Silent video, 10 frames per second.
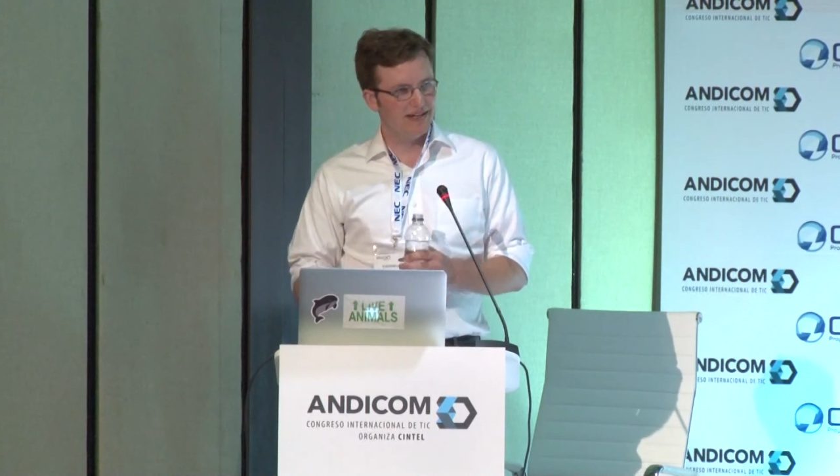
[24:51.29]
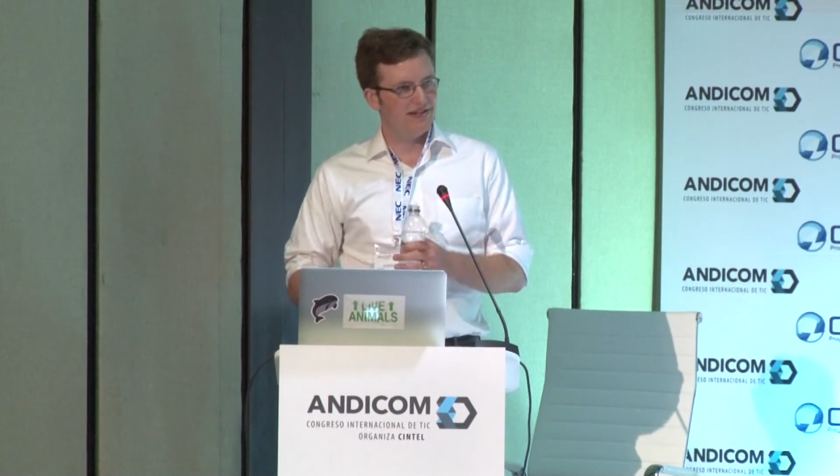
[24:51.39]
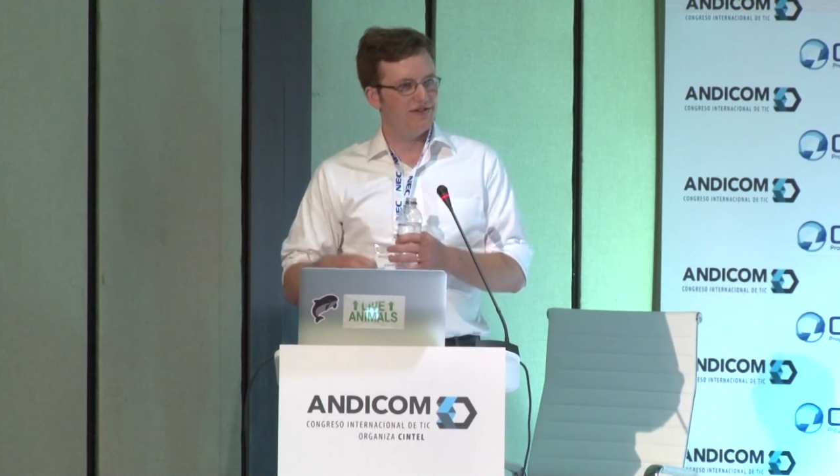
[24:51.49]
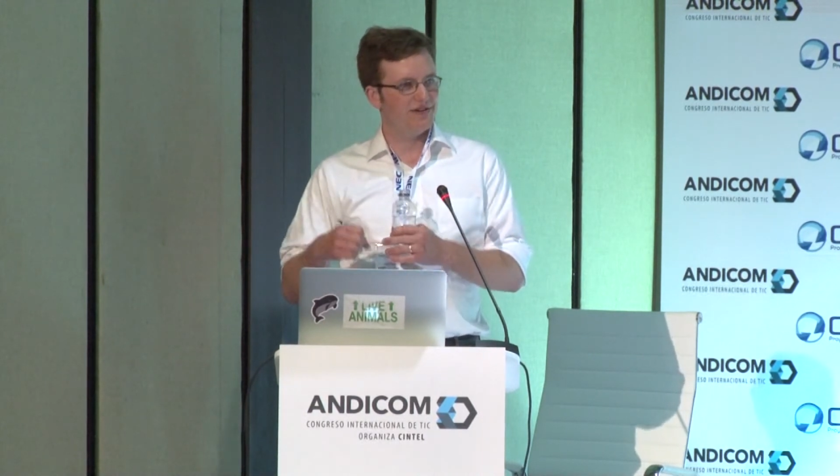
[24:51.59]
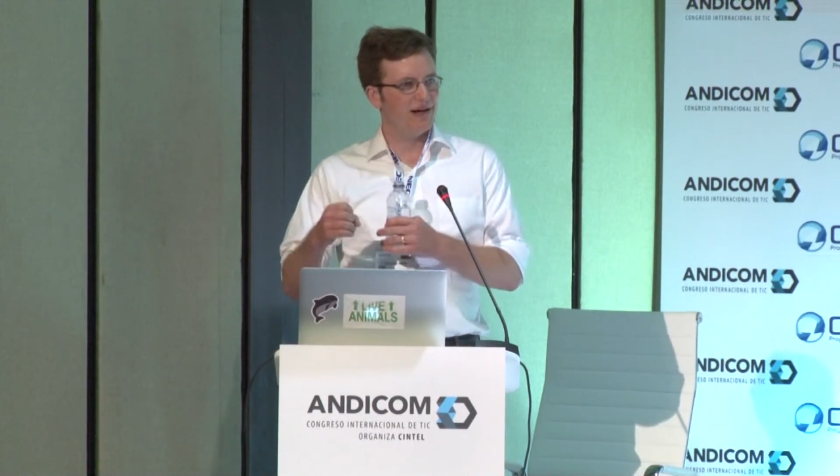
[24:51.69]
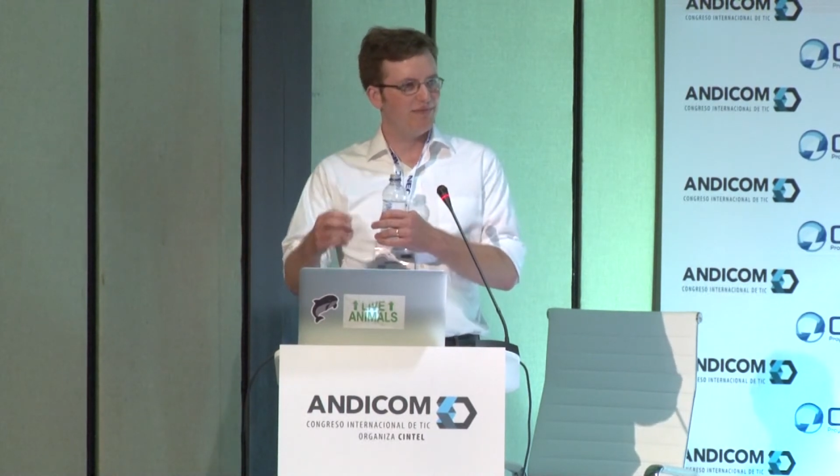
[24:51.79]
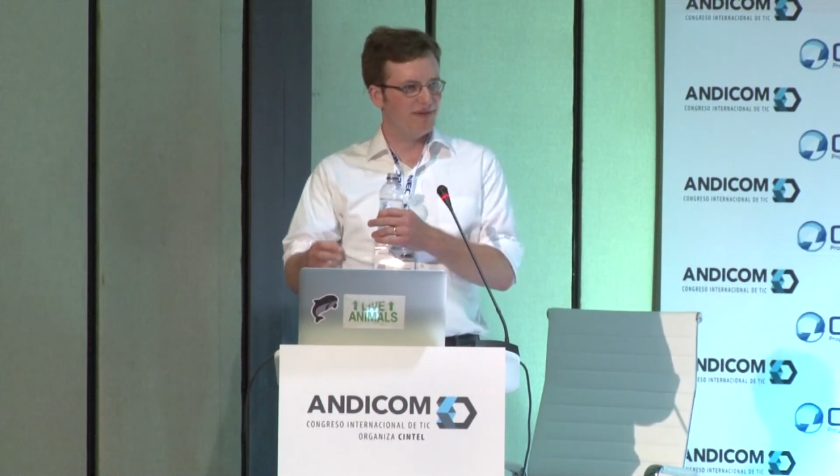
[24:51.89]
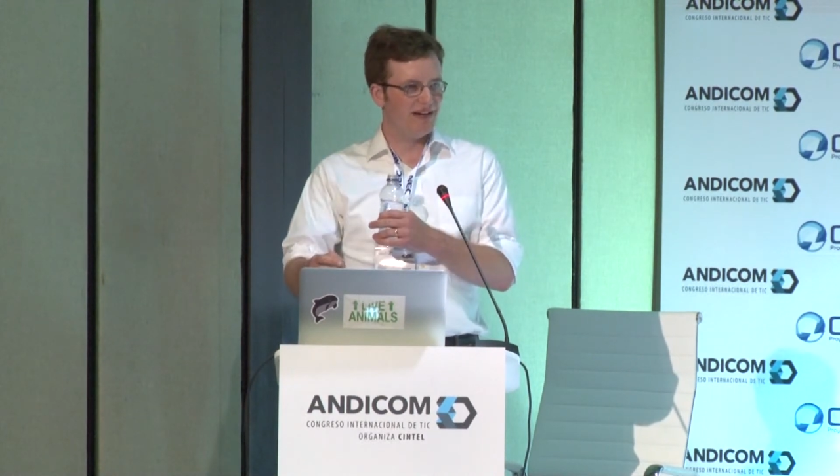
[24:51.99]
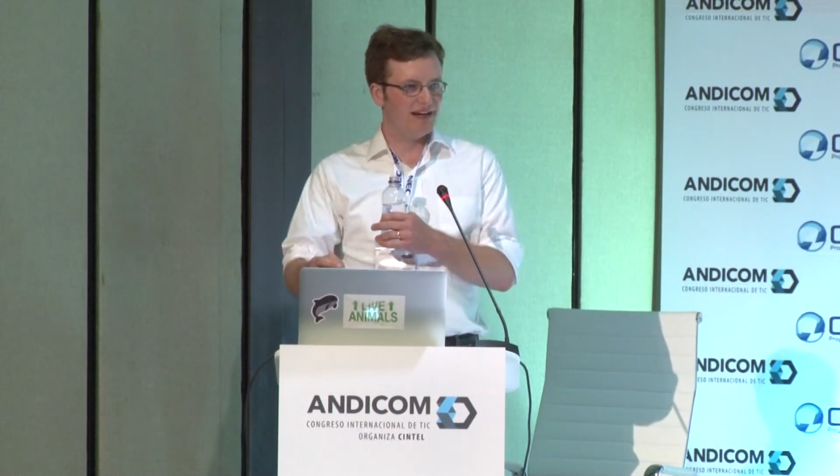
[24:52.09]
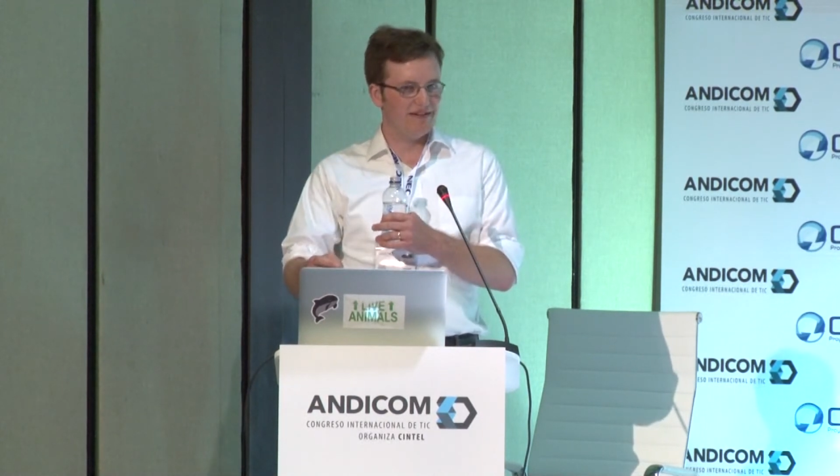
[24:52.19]
you drop
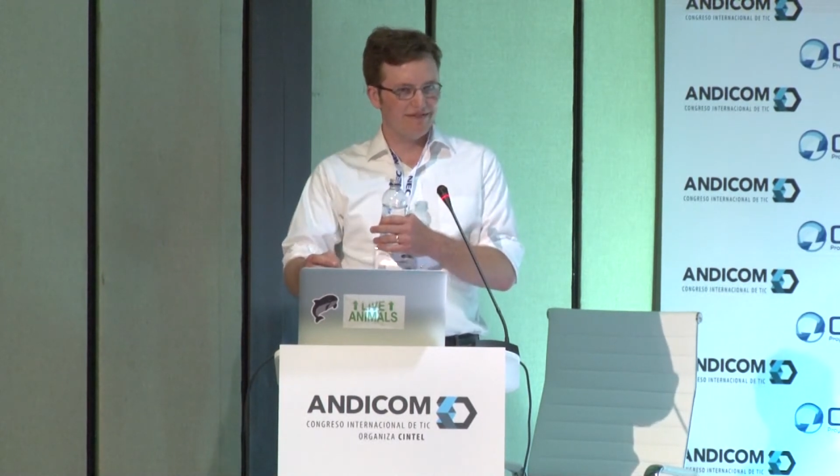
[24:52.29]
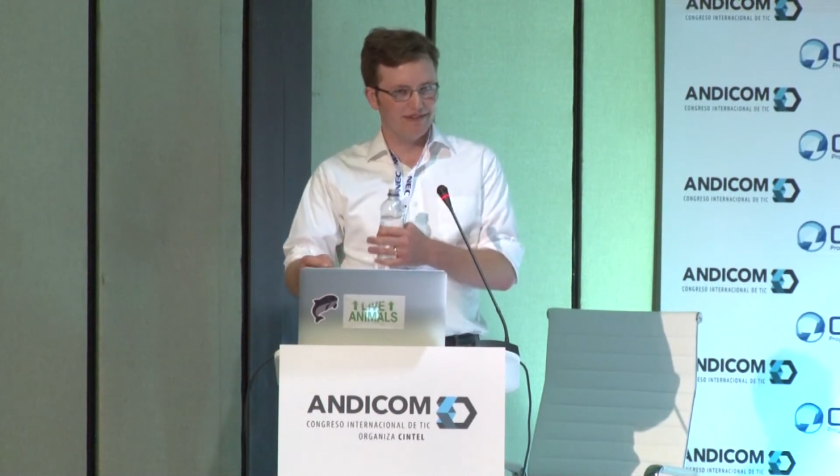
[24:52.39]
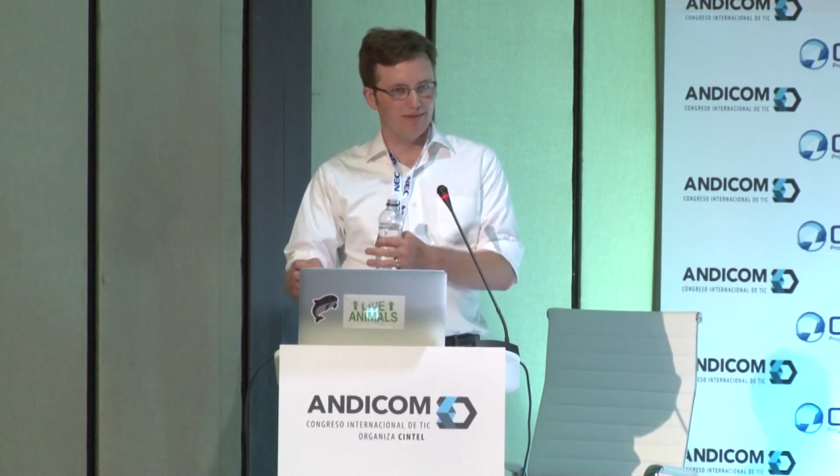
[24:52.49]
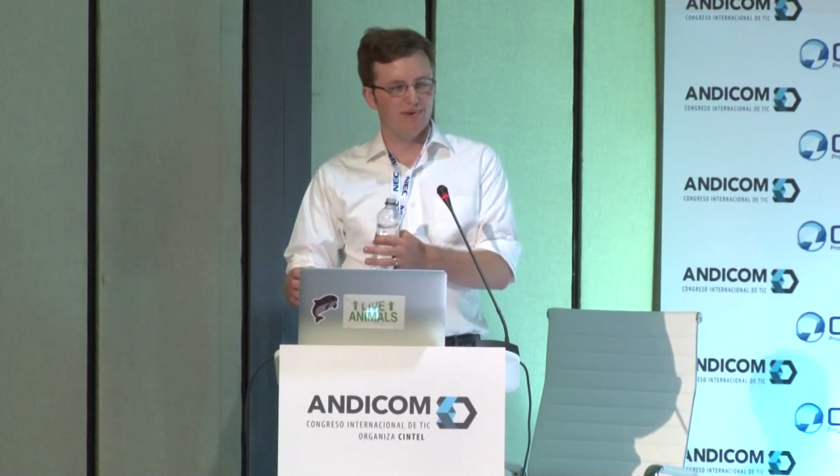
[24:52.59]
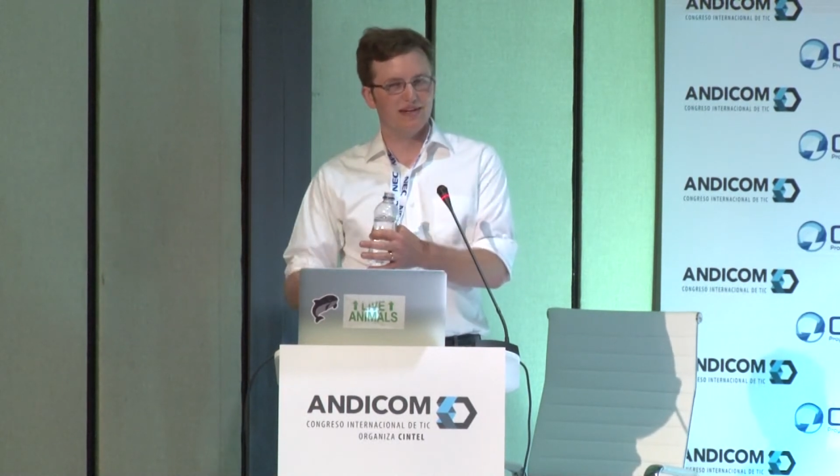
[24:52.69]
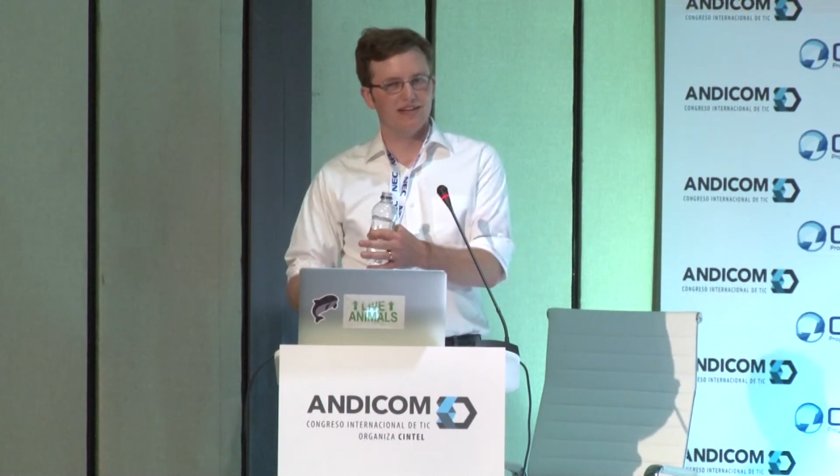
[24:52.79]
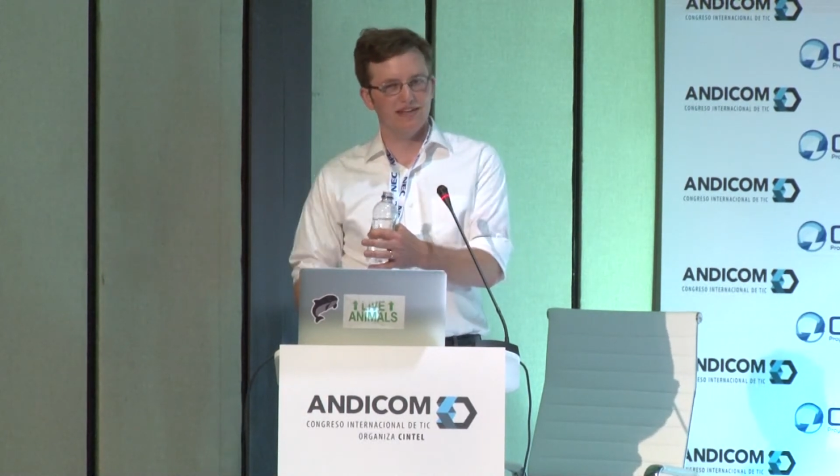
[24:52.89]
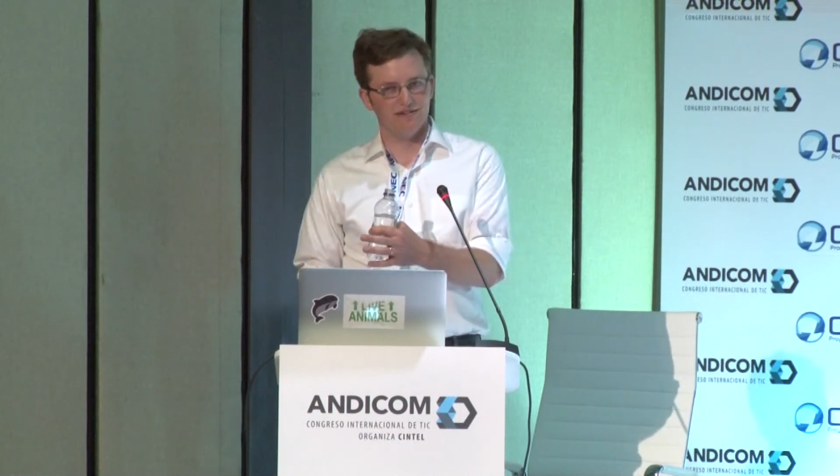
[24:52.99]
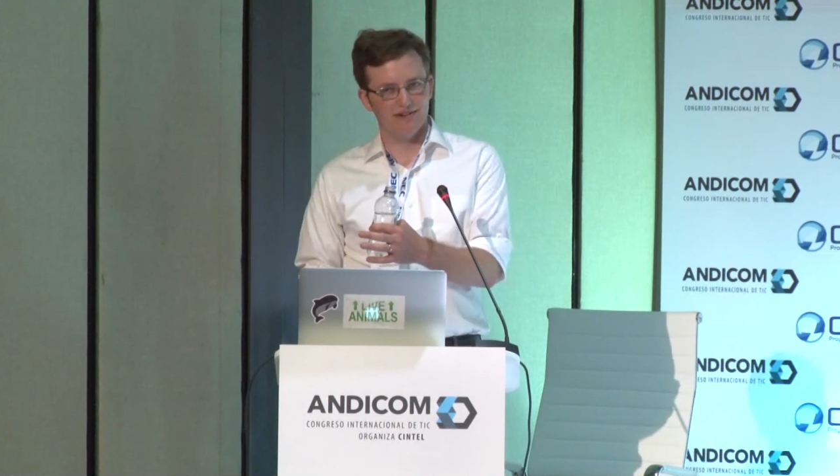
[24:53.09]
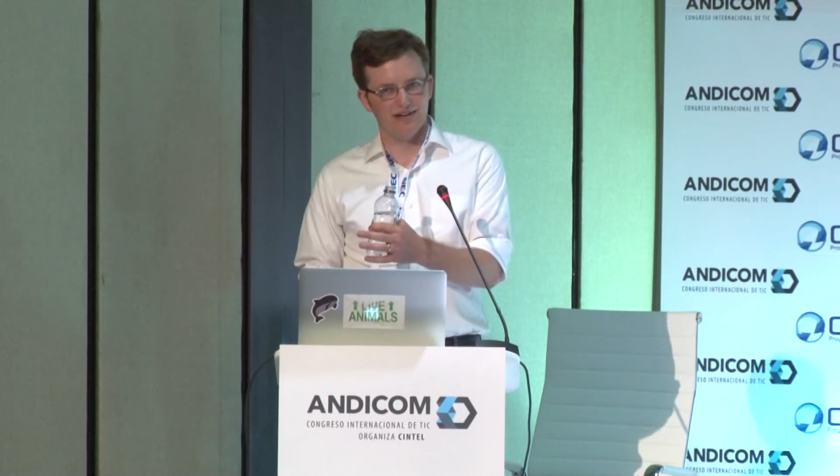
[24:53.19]
one off, you pick
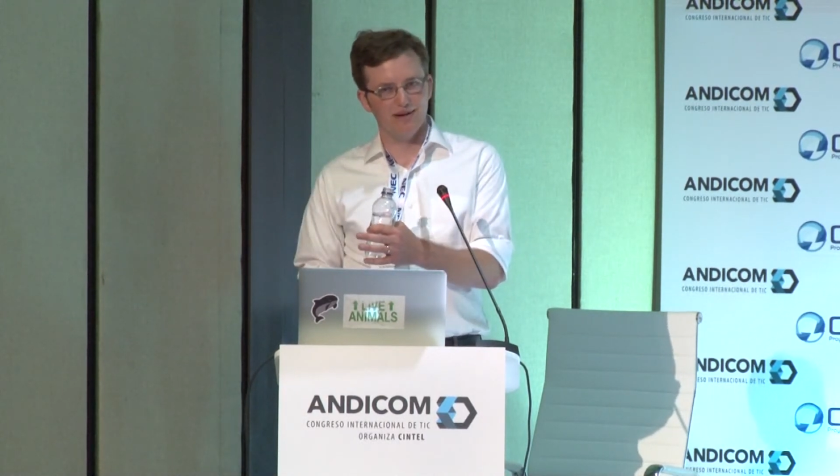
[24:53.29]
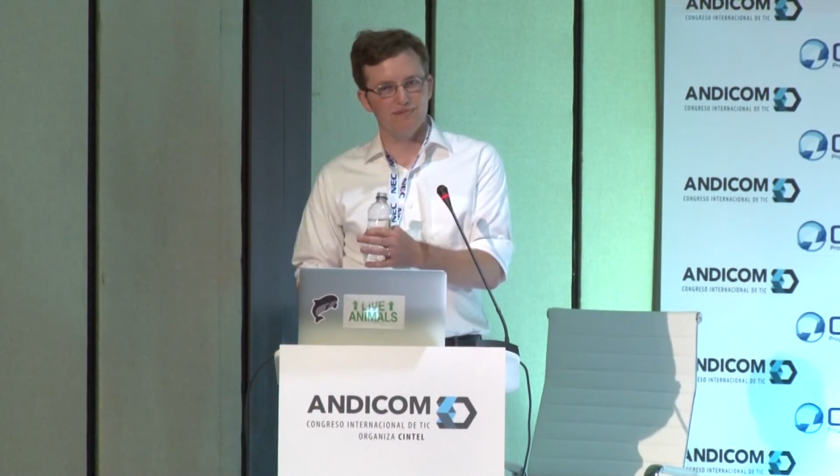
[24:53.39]
another one up,